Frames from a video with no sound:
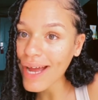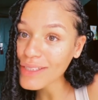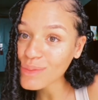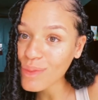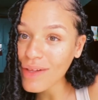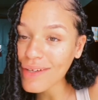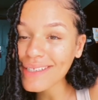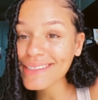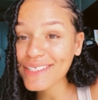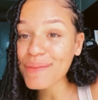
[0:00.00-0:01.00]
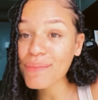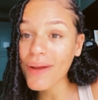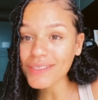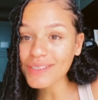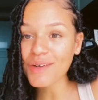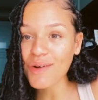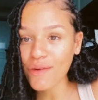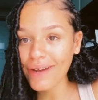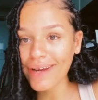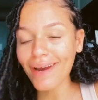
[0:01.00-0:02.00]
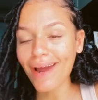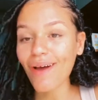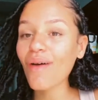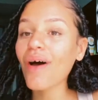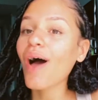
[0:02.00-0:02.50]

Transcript: as well because they're in Mexico right now